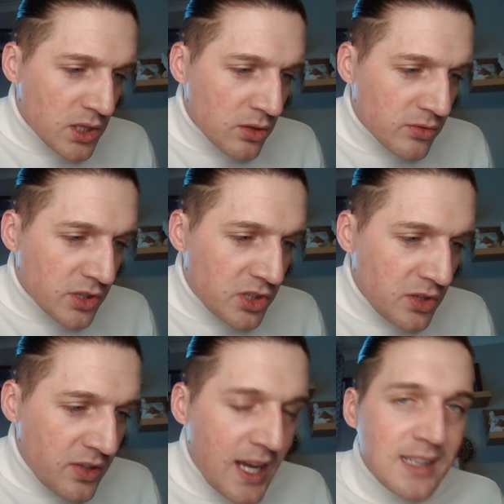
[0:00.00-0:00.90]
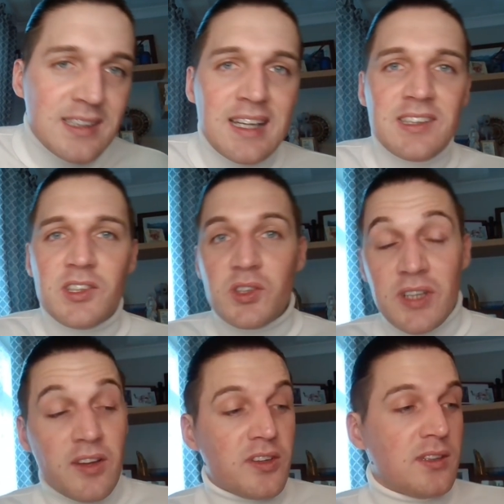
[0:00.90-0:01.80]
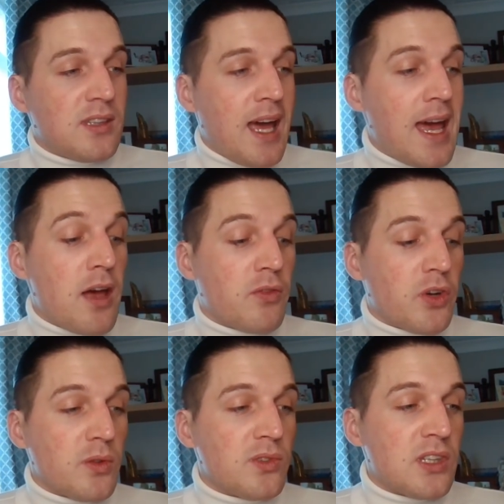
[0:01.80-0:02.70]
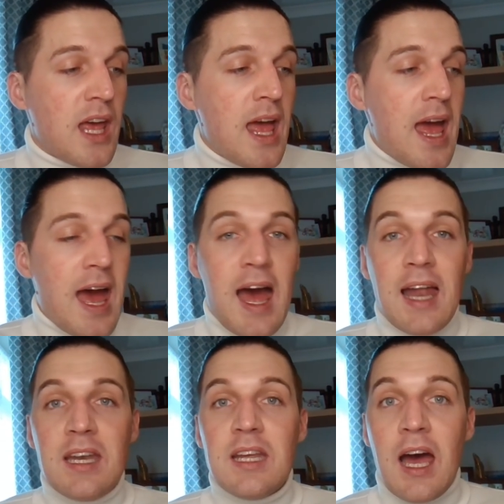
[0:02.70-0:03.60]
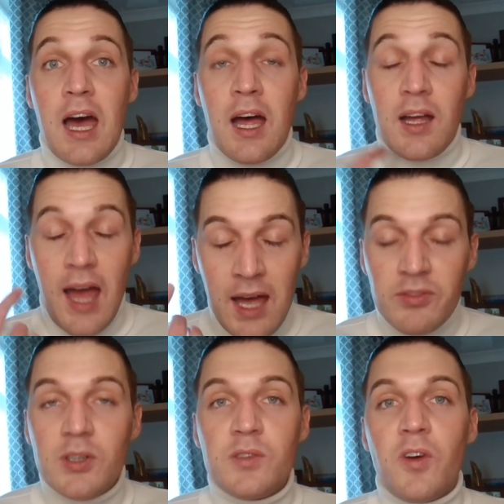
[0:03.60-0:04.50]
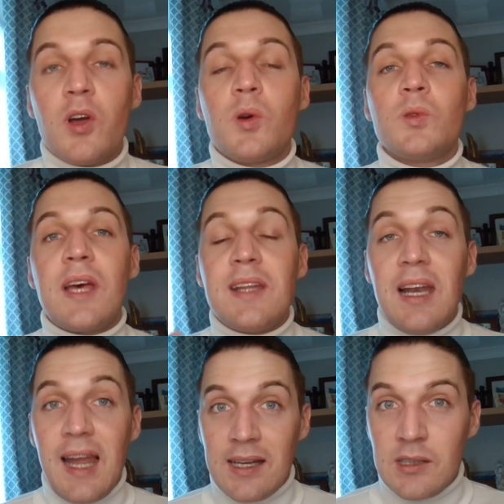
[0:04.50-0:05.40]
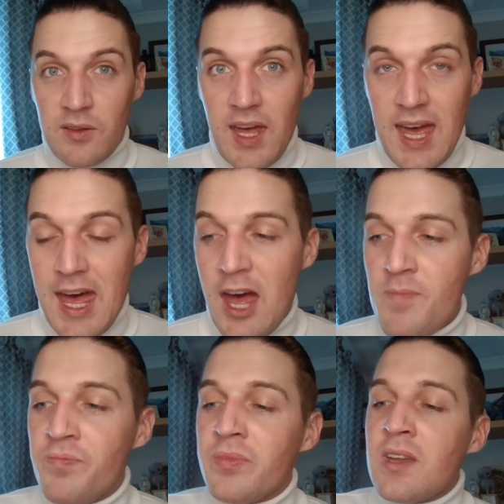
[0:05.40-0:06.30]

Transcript: which rejuvenates and strengthens hair roots and uh, hair roots, follicles, and the lengths of the hair.